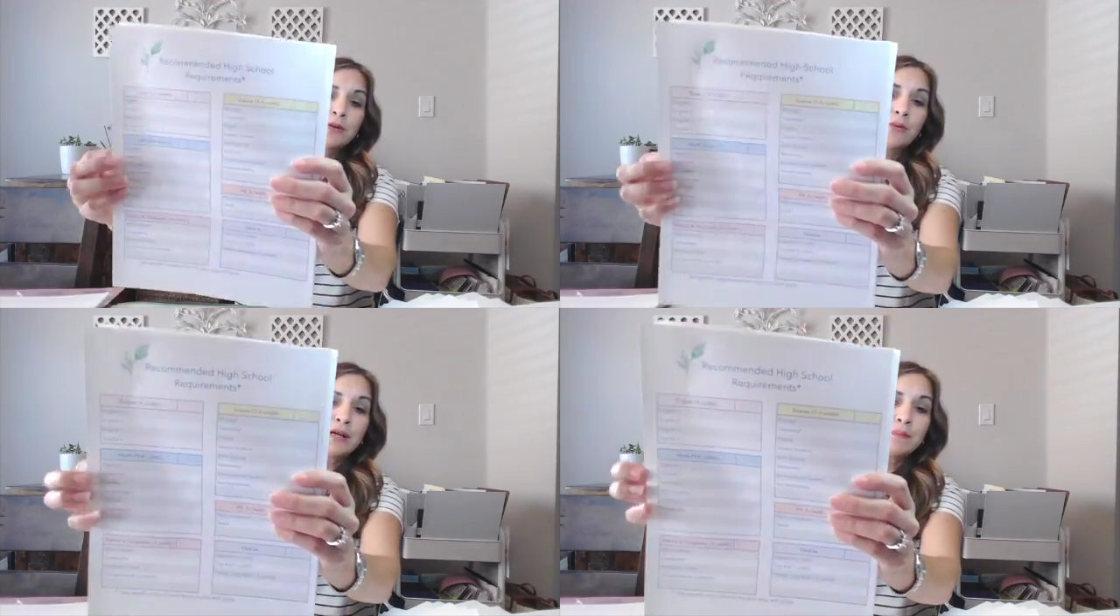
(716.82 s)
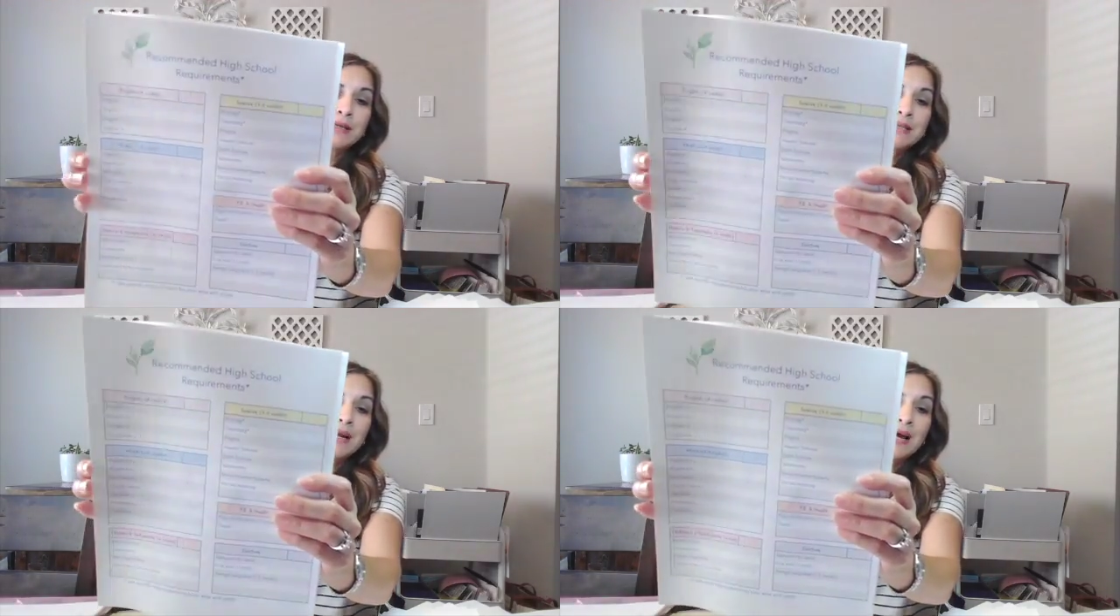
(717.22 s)

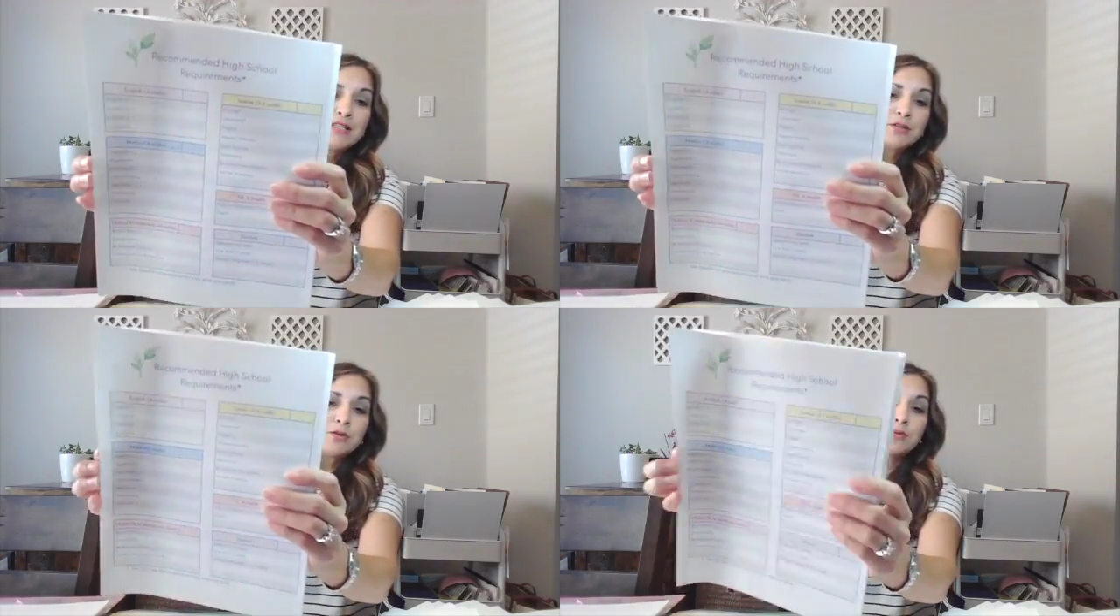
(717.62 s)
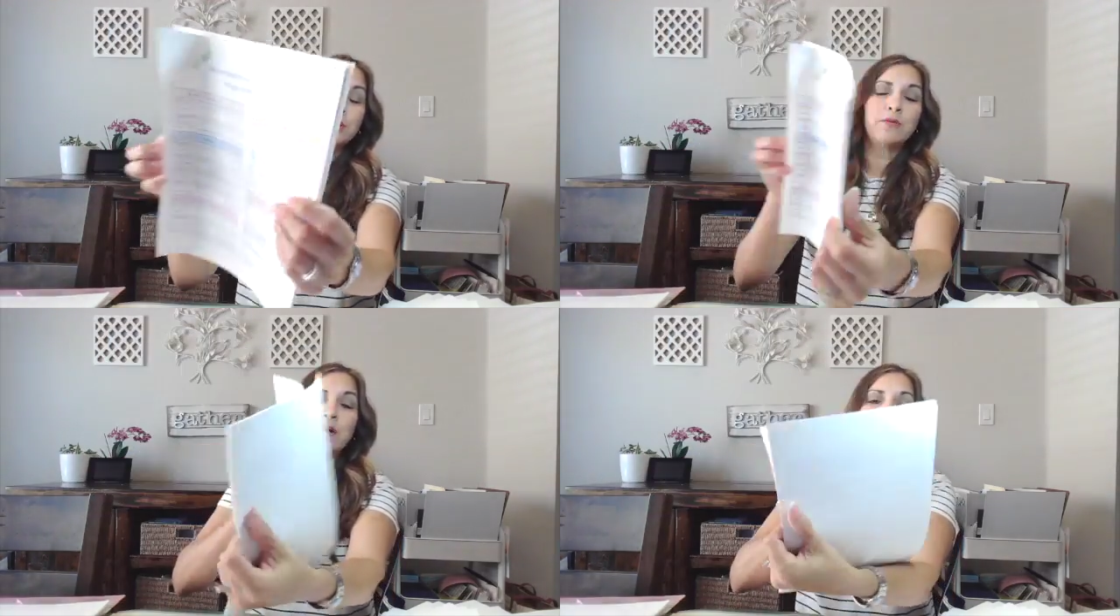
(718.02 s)
recommended high school
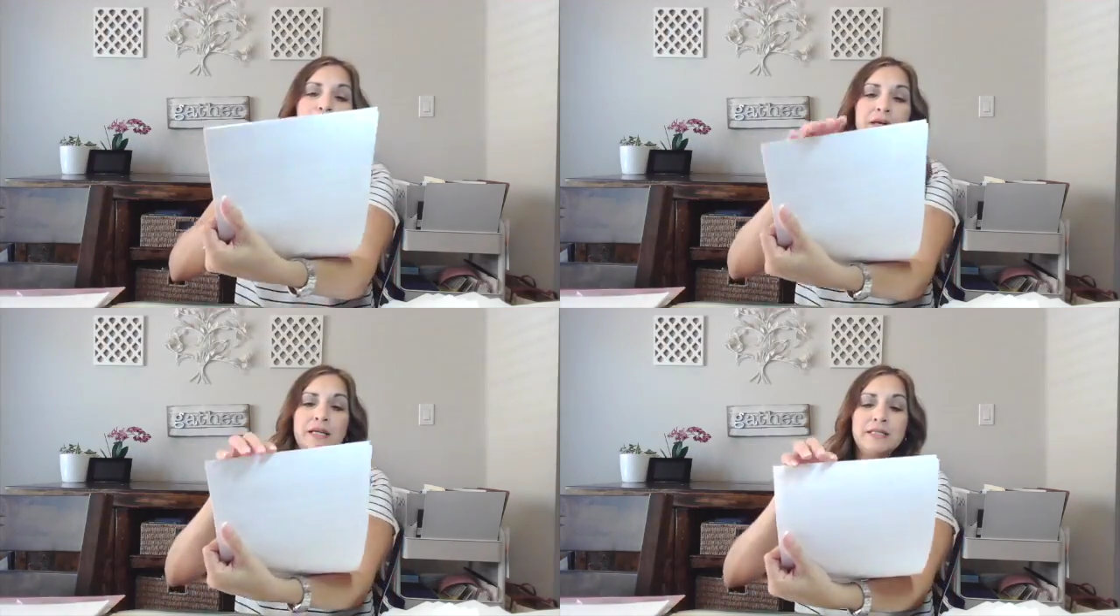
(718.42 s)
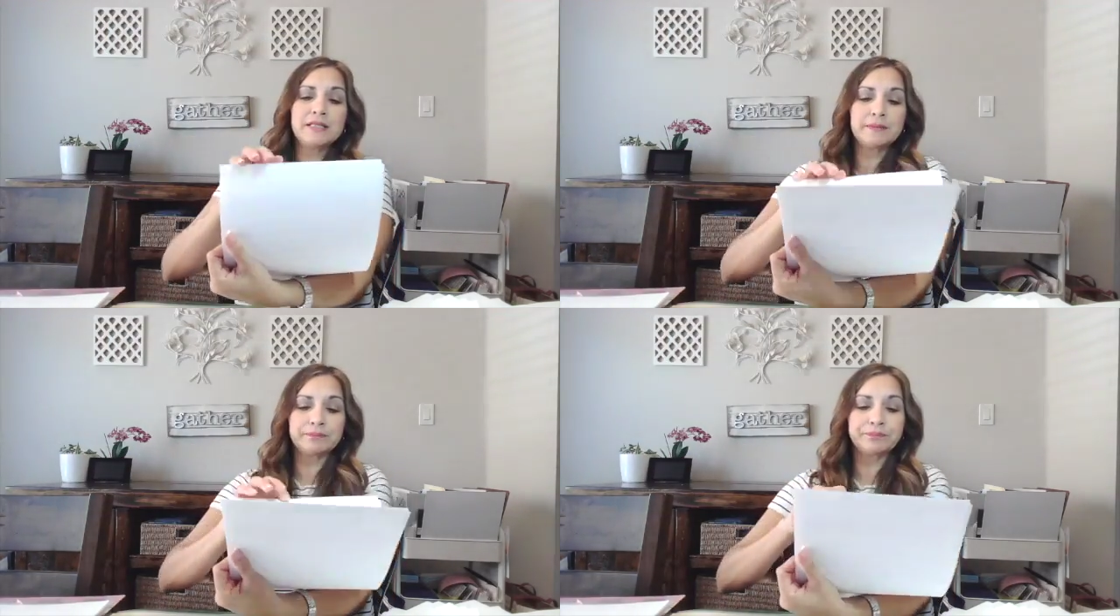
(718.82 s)
requirements.